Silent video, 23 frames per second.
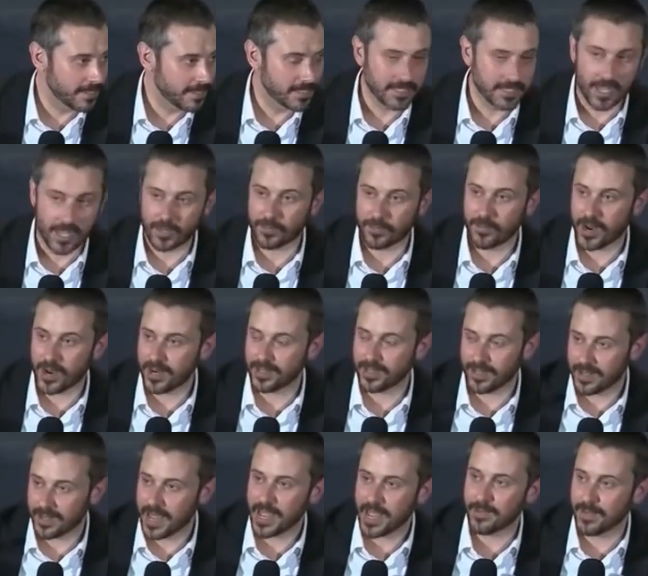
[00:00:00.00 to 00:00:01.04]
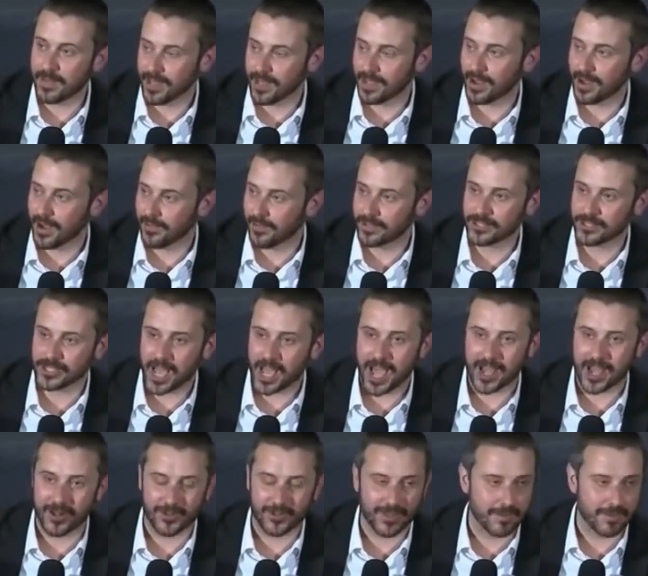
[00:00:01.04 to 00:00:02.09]
celebrating the naming of a
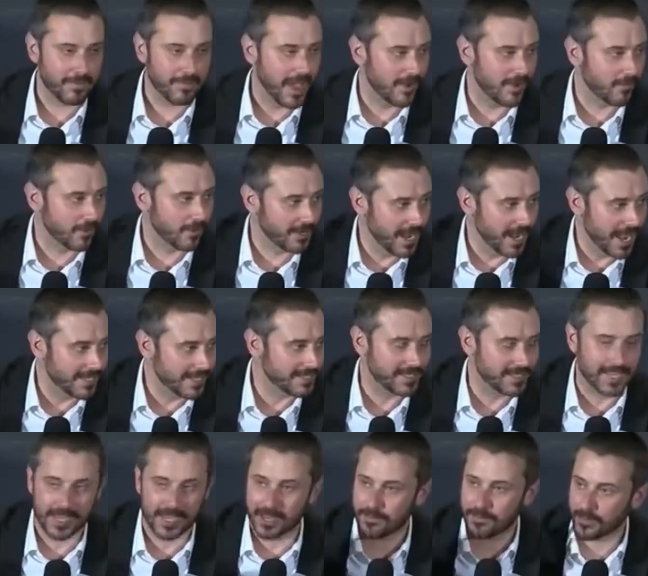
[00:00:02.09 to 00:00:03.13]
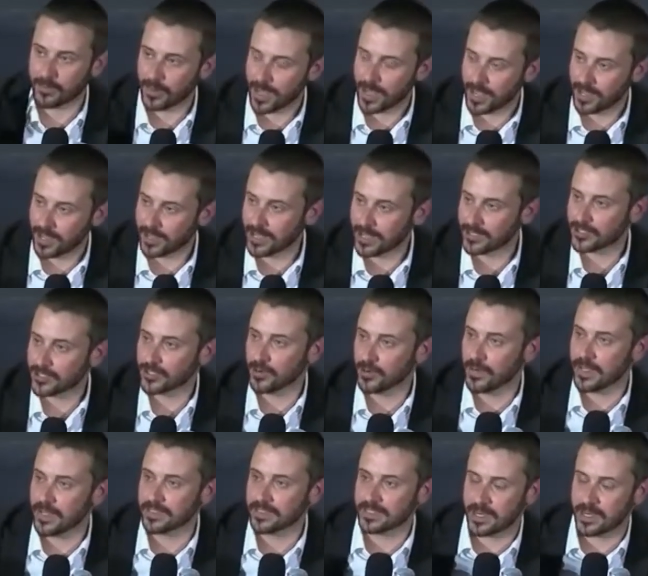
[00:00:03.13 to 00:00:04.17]
child, and men were dancing and playing
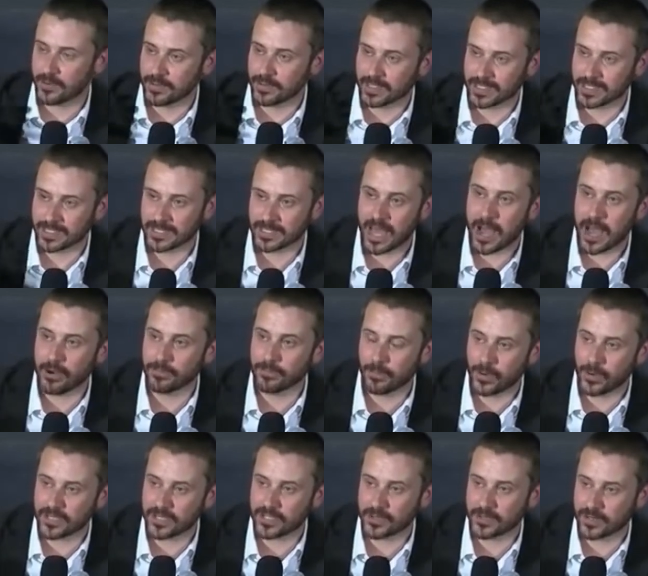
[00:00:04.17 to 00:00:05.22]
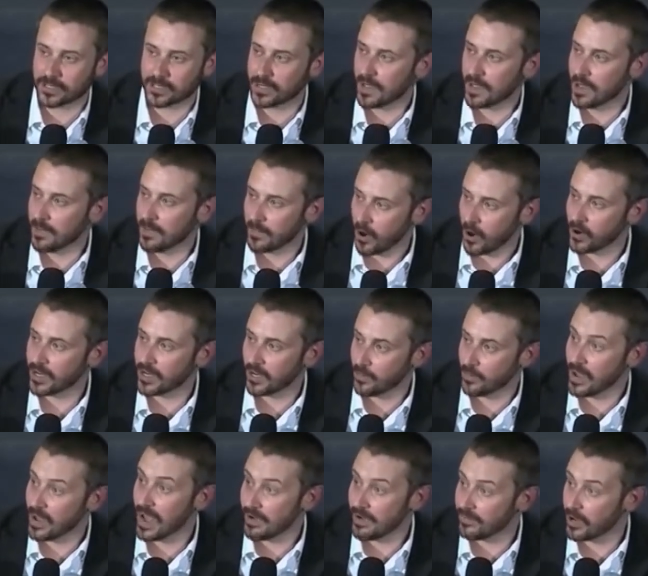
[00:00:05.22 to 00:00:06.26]
instruments, and it was this loud, boisterous party,
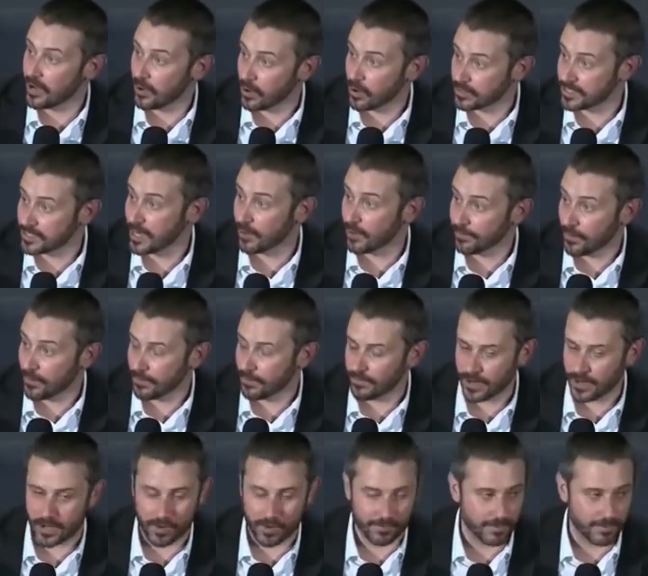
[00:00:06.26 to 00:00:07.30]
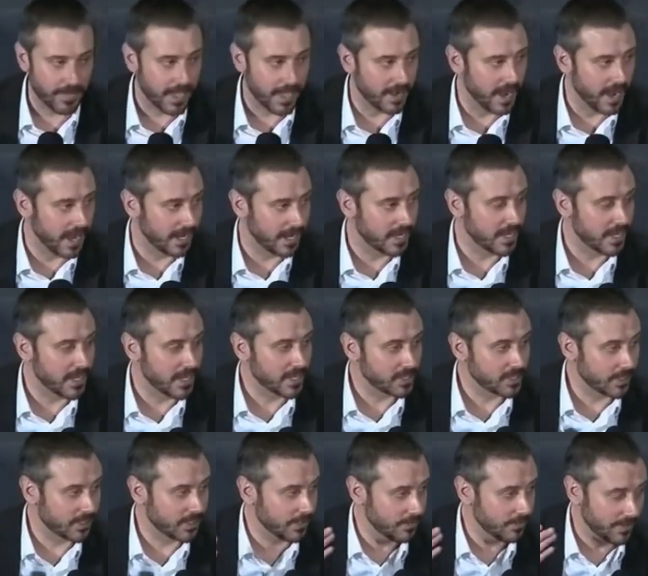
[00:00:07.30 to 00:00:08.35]
and we have their cell phone video from that night.
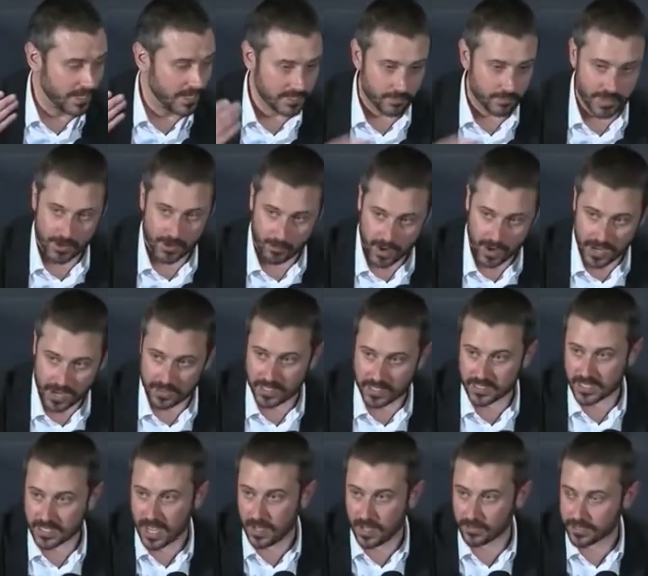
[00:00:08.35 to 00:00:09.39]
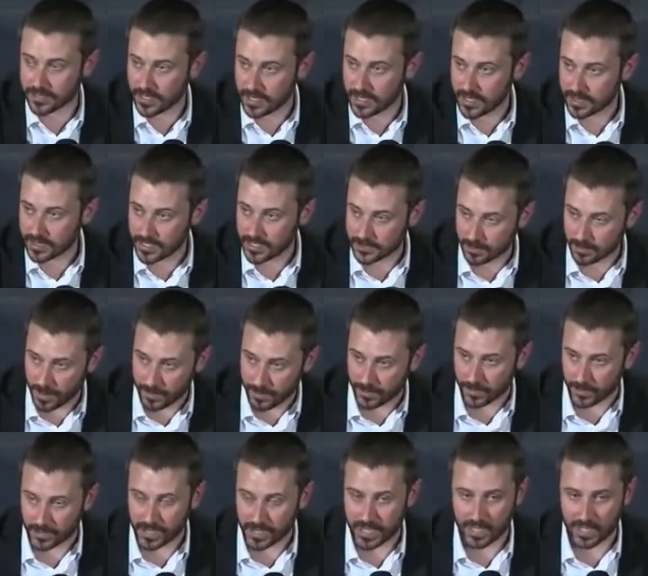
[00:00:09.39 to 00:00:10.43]
So they, they raid this house, these
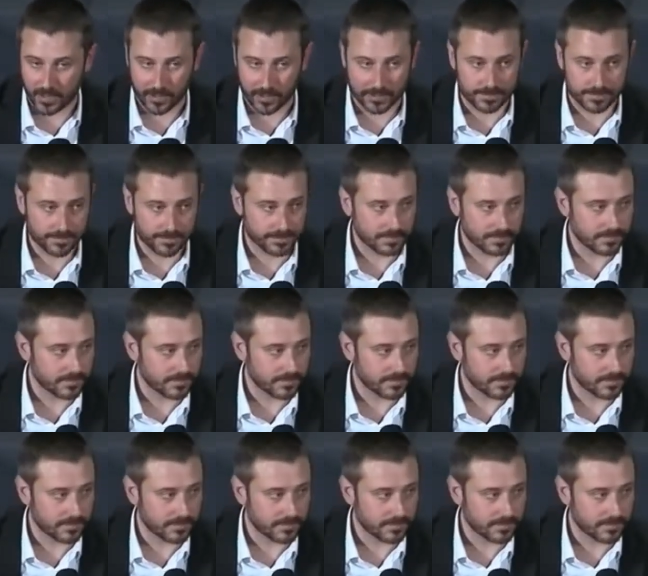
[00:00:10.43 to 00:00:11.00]
people are killed.